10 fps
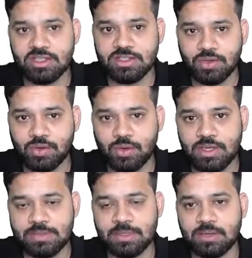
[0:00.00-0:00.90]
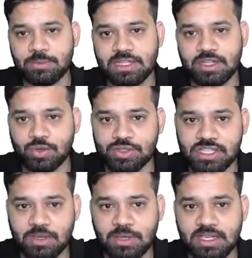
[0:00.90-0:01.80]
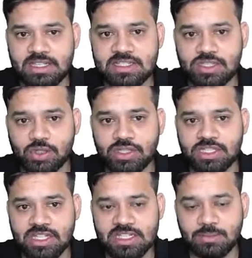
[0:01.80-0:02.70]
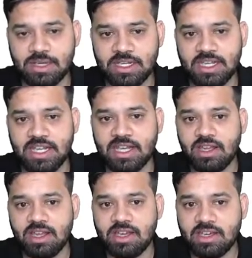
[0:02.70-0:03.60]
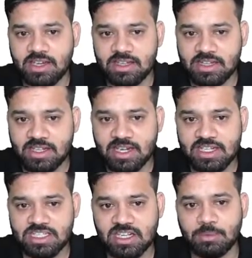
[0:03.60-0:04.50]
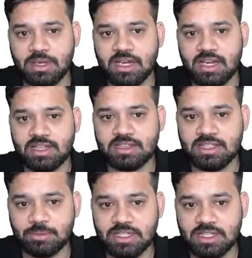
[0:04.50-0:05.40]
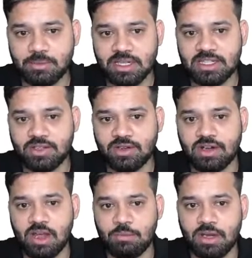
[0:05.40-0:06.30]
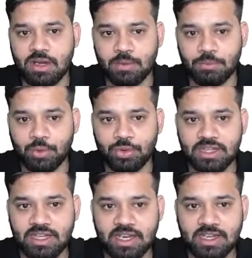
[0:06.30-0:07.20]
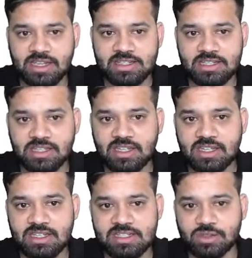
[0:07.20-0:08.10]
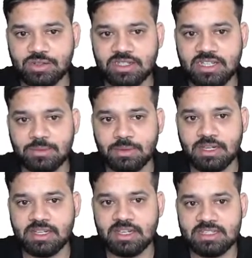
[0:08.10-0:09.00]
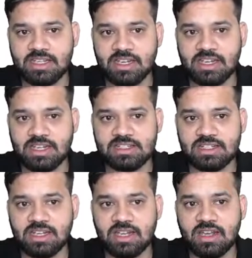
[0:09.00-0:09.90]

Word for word: So who has become the co-chairman? Is it Jyoti Deshpande, Kritika Sharma, Antima Tripathi or Rama Murthy? Right answer here is Jyoti Deshpande. That is the right answer.